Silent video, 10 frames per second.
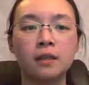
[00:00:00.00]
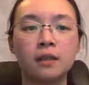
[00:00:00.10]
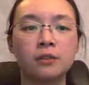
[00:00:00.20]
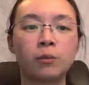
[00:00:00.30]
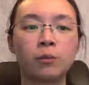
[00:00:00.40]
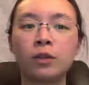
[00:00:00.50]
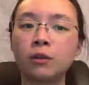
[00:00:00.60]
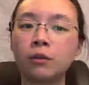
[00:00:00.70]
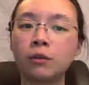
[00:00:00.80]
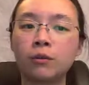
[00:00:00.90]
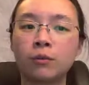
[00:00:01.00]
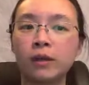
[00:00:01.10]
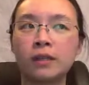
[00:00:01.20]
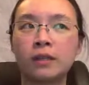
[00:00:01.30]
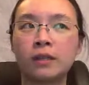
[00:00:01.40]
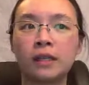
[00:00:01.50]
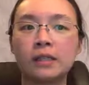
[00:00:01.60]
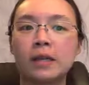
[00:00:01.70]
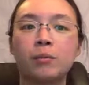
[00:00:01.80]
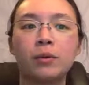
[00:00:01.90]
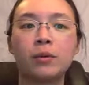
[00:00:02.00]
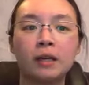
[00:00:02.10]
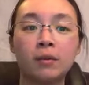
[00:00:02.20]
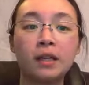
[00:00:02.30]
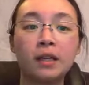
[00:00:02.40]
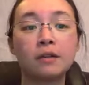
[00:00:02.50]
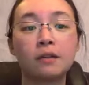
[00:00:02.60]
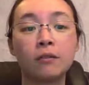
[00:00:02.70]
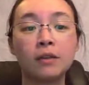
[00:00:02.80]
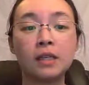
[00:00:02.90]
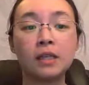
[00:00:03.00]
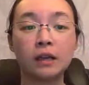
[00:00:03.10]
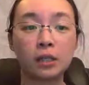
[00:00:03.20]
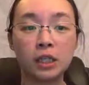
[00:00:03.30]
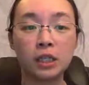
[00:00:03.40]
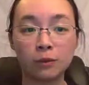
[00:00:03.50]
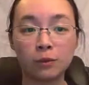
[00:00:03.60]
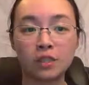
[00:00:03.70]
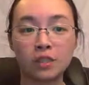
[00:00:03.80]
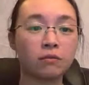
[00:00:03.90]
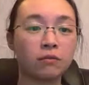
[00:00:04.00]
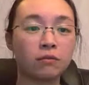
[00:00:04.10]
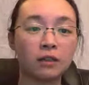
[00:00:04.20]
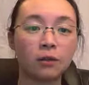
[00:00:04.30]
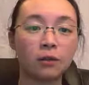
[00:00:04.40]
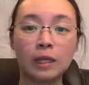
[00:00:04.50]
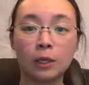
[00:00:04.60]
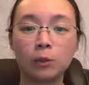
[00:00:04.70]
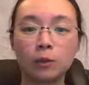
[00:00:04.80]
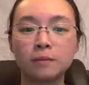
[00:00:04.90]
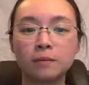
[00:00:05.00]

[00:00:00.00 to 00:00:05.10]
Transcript: So we're going to go through one example in a bit of these ion channels, which I find really cool.